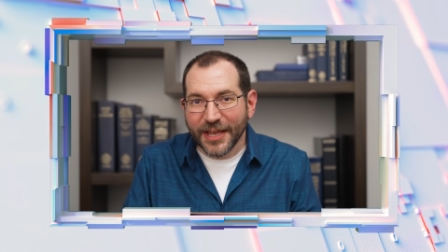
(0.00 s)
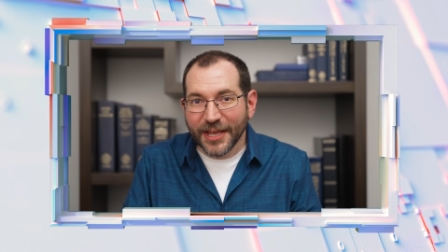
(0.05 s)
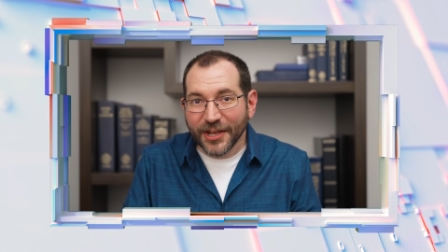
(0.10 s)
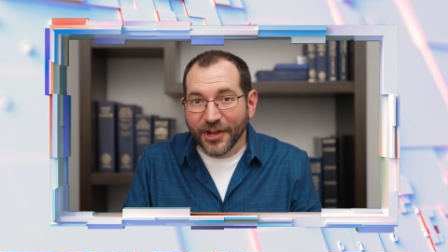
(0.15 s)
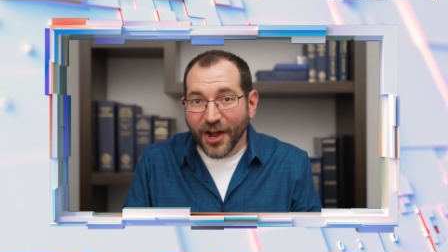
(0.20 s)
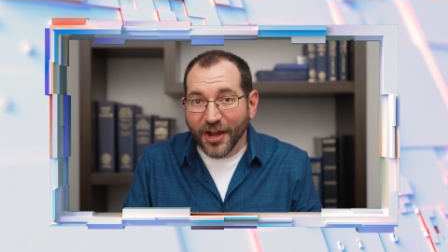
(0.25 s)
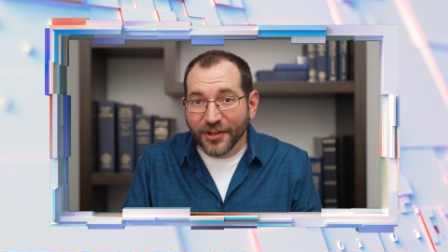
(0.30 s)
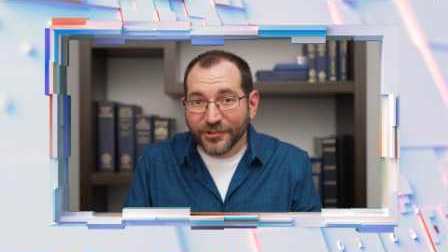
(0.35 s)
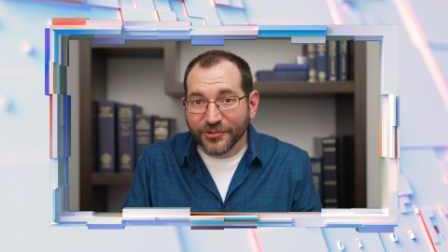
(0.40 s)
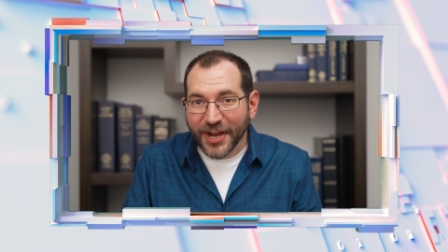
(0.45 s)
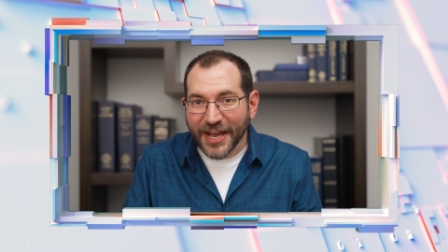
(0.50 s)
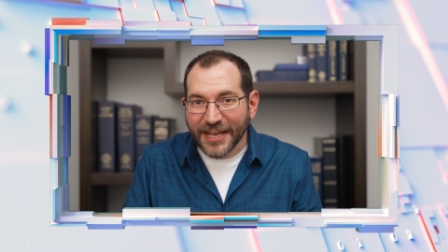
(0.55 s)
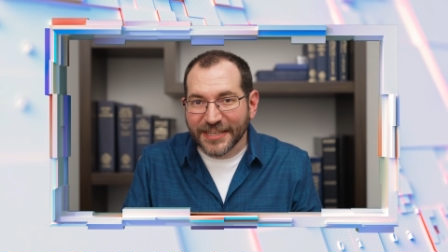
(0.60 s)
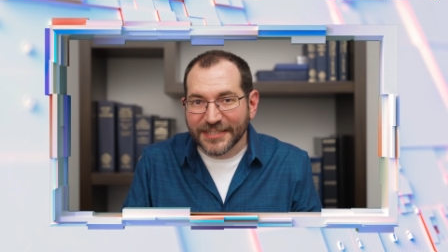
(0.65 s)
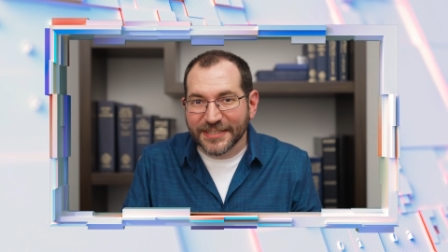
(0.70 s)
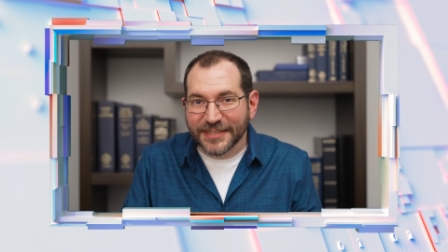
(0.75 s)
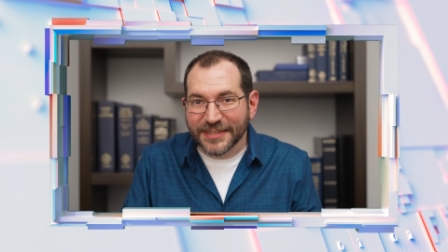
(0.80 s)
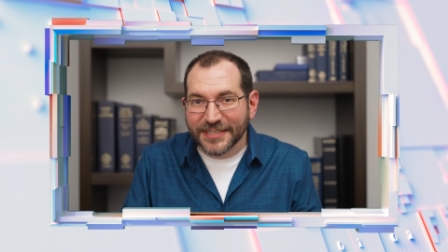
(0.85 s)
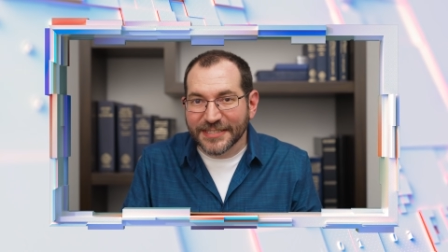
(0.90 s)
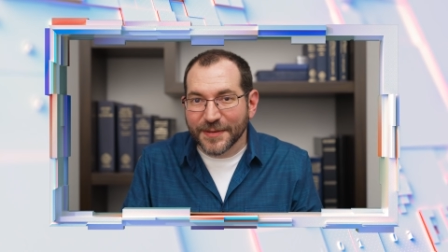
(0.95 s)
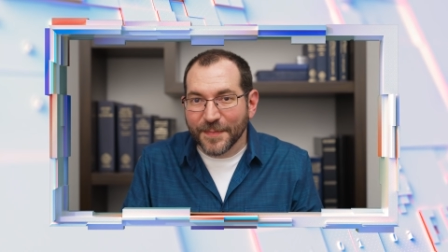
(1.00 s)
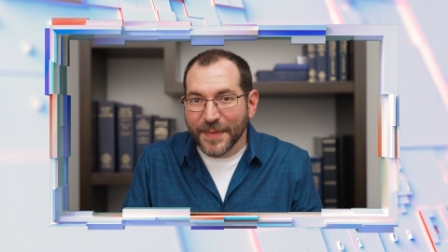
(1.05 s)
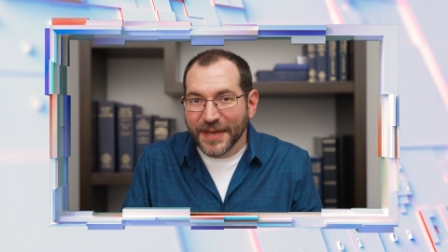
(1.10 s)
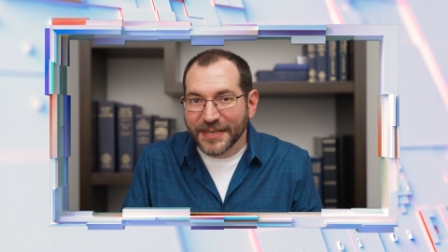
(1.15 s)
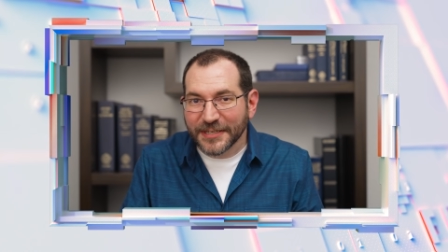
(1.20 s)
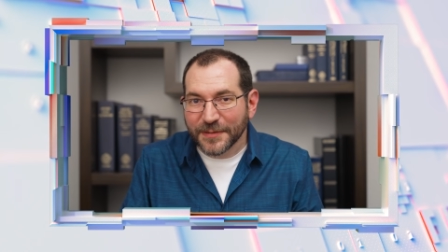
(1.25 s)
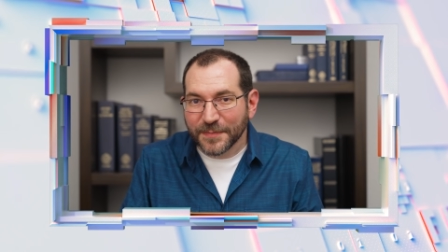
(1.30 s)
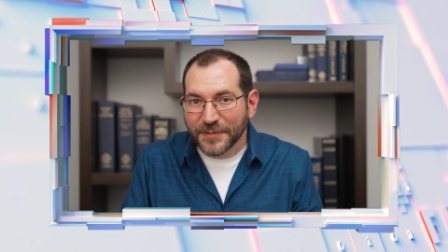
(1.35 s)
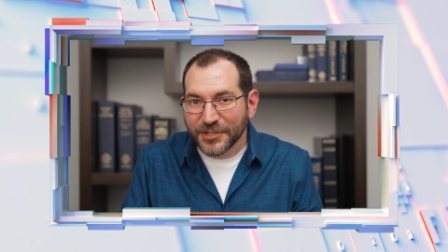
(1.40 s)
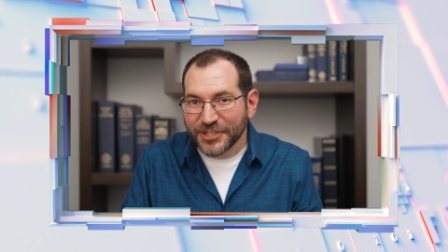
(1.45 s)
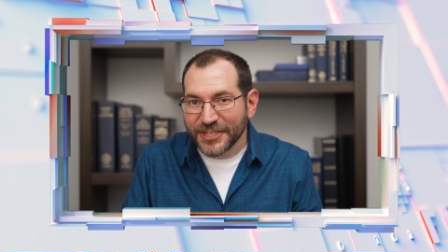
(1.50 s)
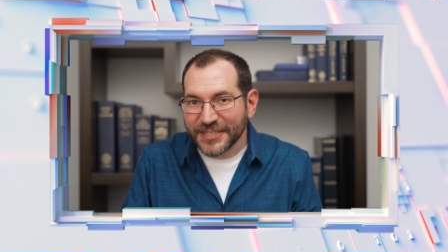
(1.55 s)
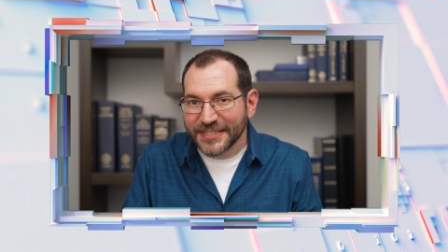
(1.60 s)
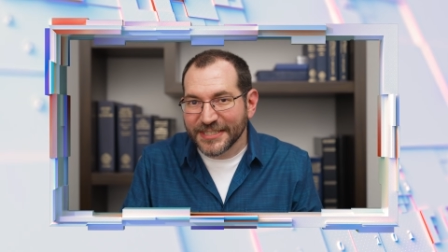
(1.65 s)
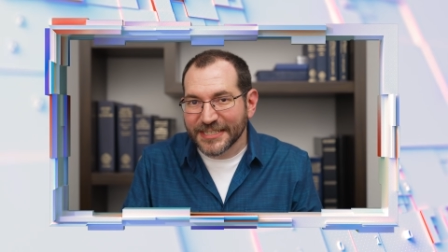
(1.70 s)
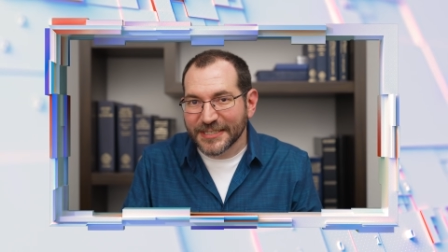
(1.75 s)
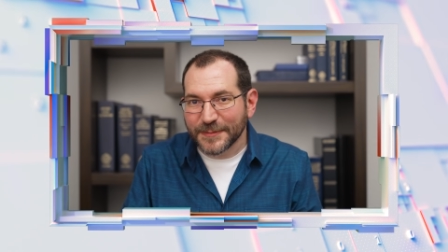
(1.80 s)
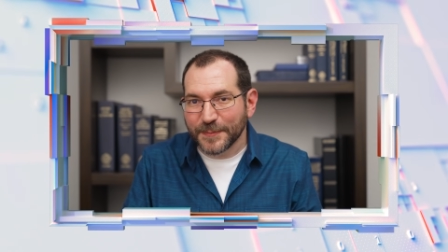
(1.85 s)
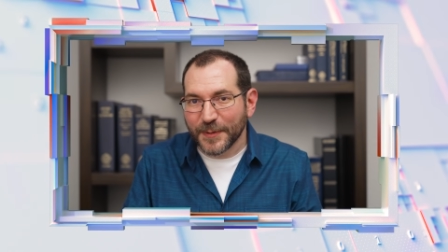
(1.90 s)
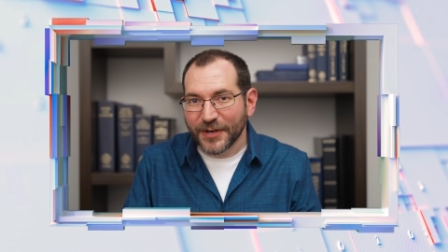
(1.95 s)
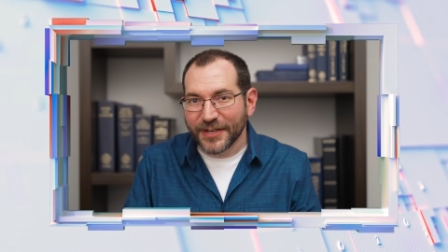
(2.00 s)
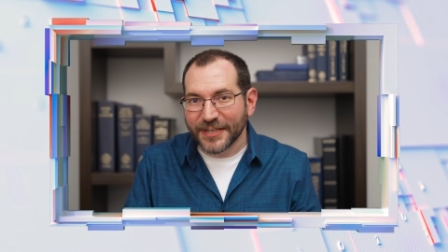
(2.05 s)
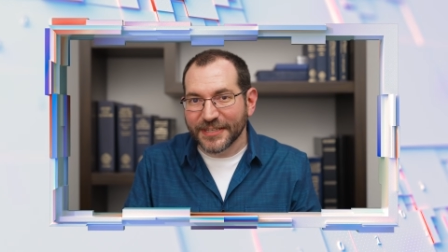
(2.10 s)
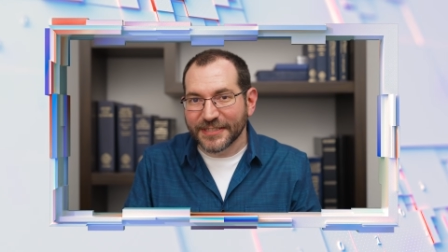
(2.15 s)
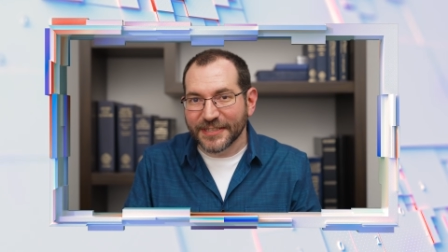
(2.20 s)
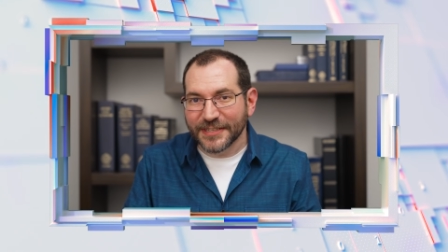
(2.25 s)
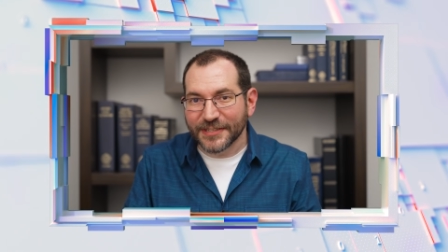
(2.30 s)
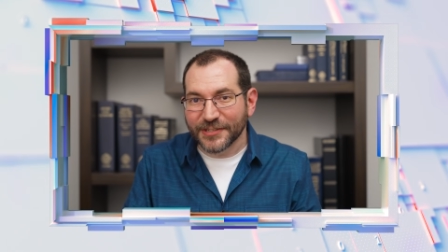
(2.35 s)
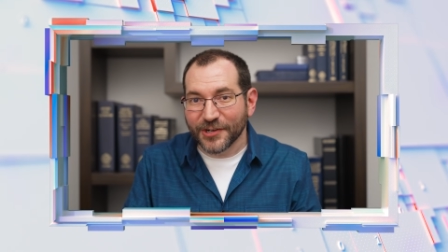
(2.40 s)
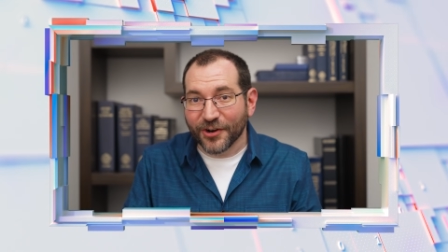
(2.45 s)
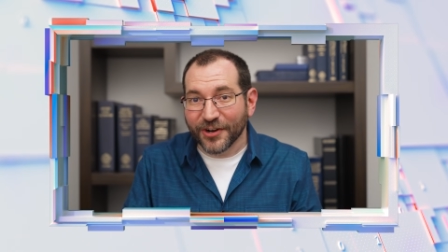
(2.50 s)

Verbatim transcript: In contrast, the Semantic Machines experiences